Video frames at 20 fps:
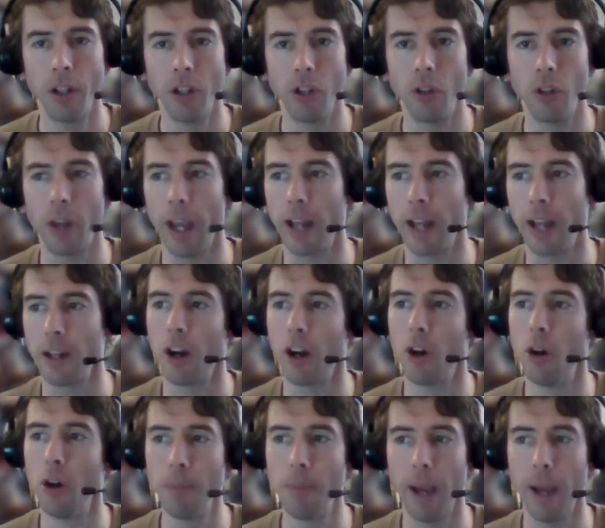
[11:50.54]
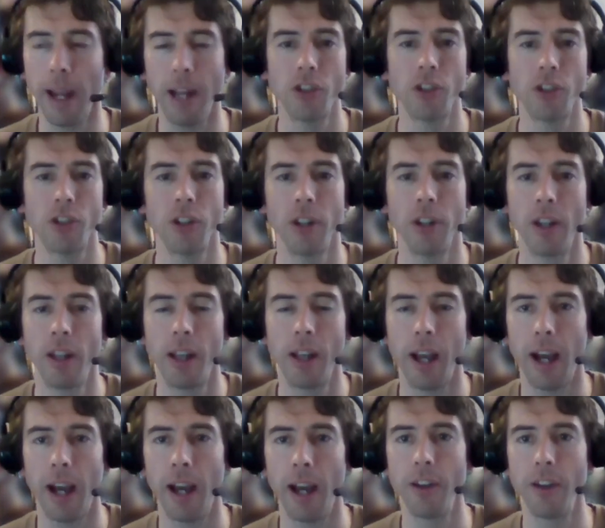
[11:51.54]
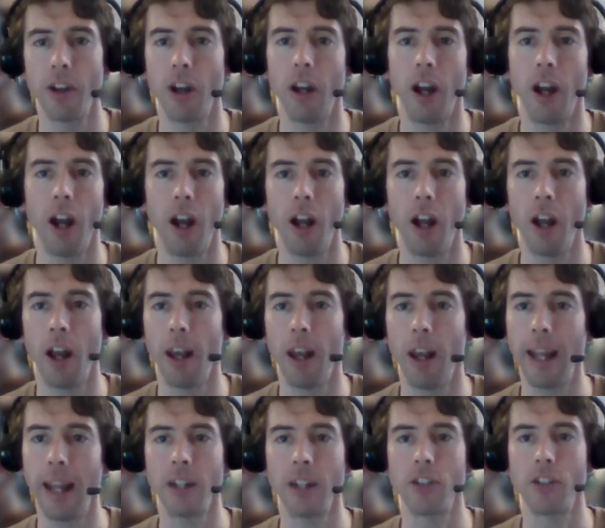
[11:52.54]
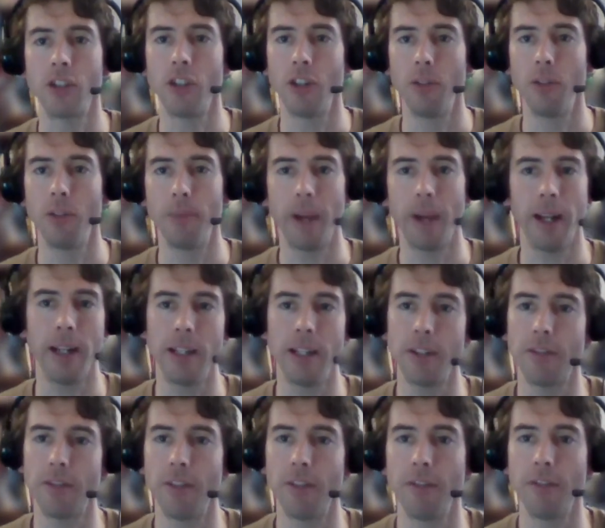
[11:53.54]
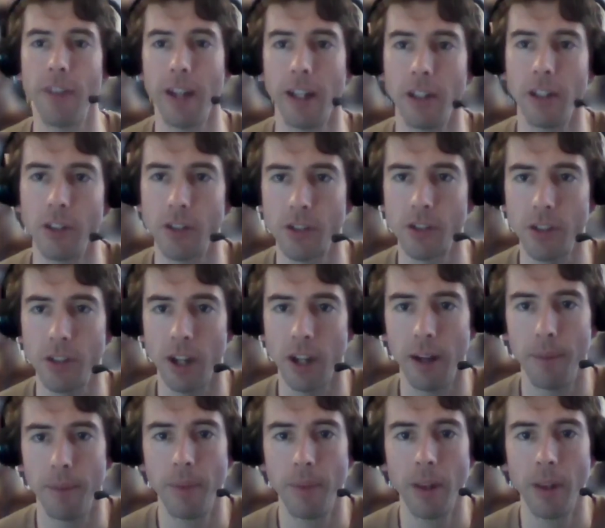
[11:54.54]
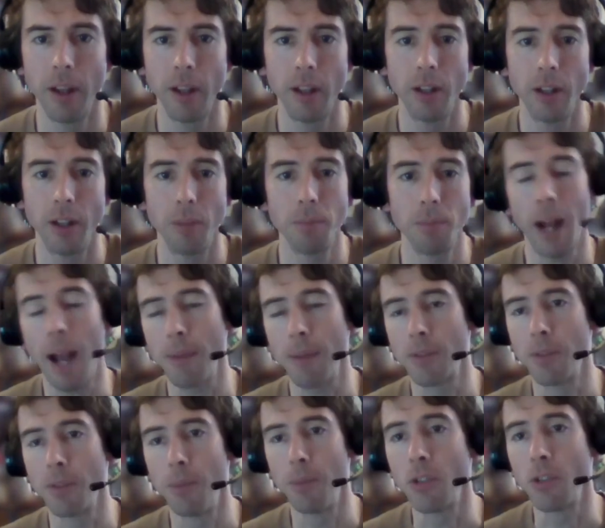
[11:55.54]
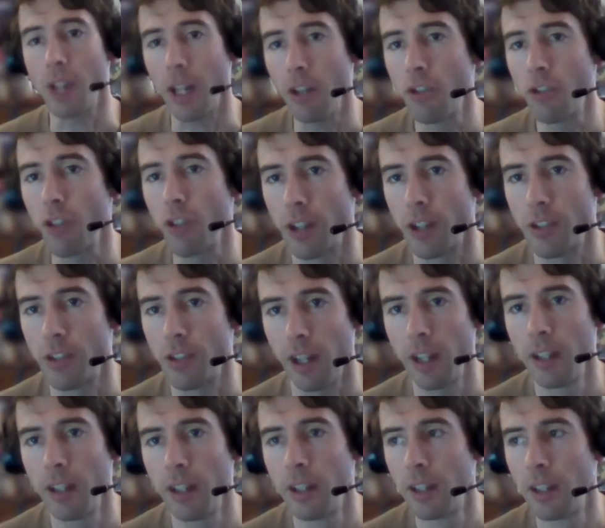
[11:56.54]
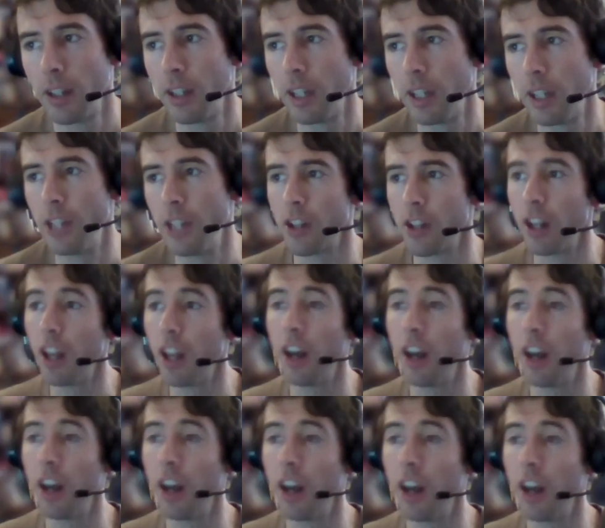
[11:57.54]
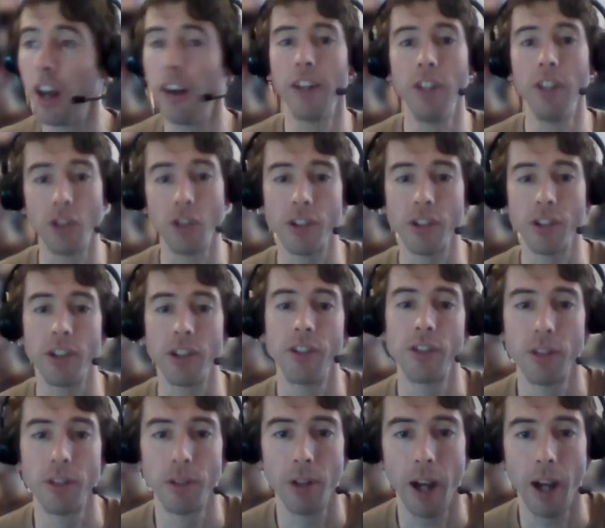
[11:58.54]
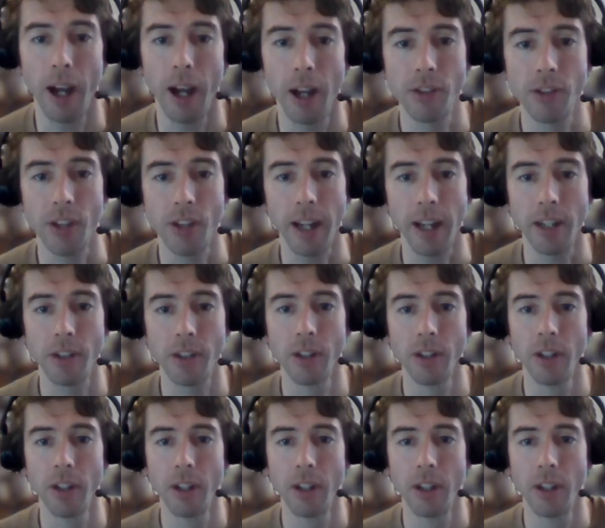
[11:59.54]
you'll get our homepage and uh, a, a link to many different things. Um, perhaps the most interesting is the Learning Resources uh, site,